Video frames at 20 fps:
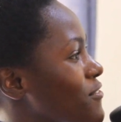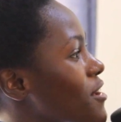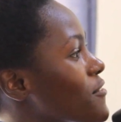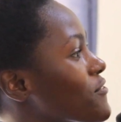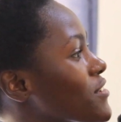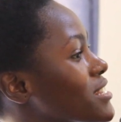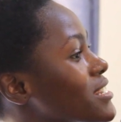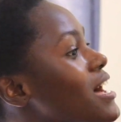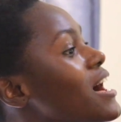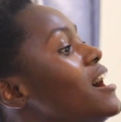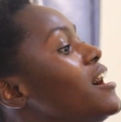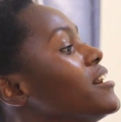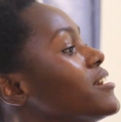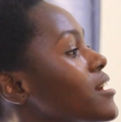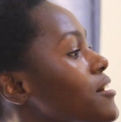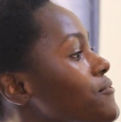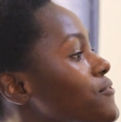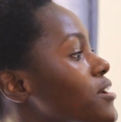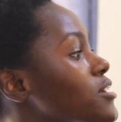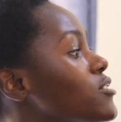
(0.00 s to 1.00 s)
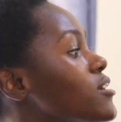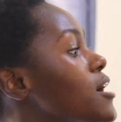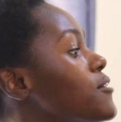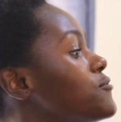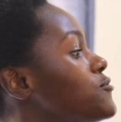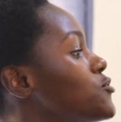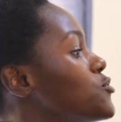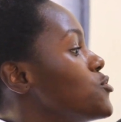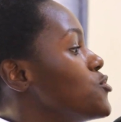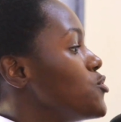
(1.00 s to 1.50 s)
You
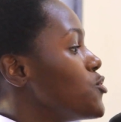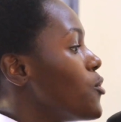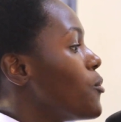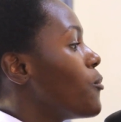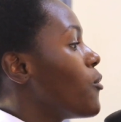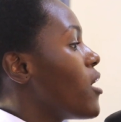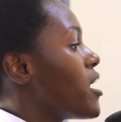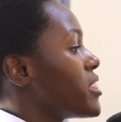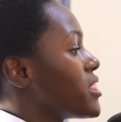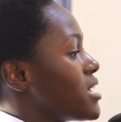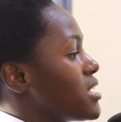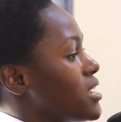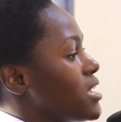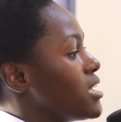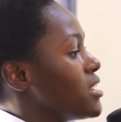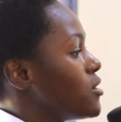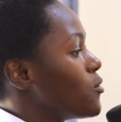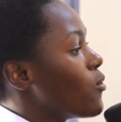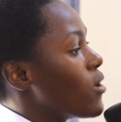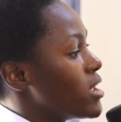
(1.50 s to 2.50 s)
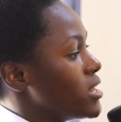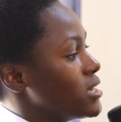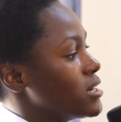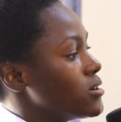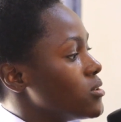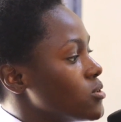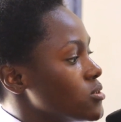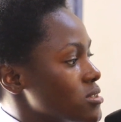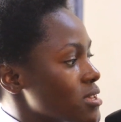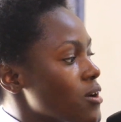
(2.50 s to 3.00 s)
have to know more than anyone
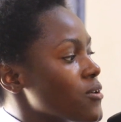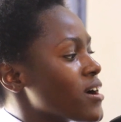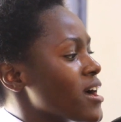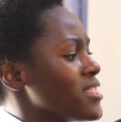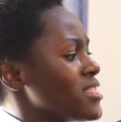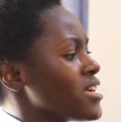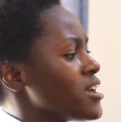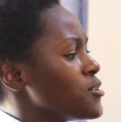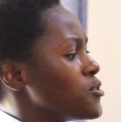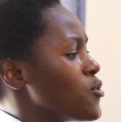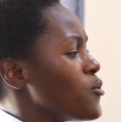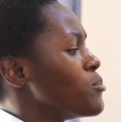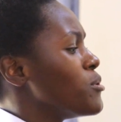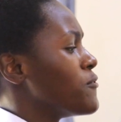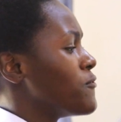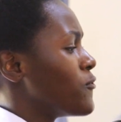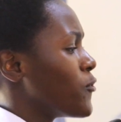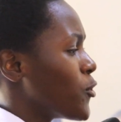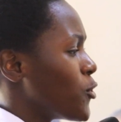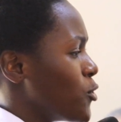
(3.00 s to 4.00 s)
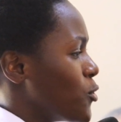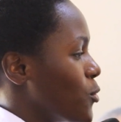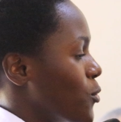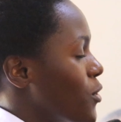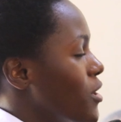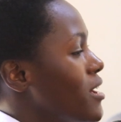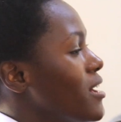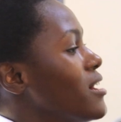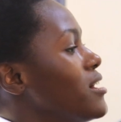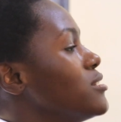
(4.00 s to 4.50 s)
else. How can they know before you?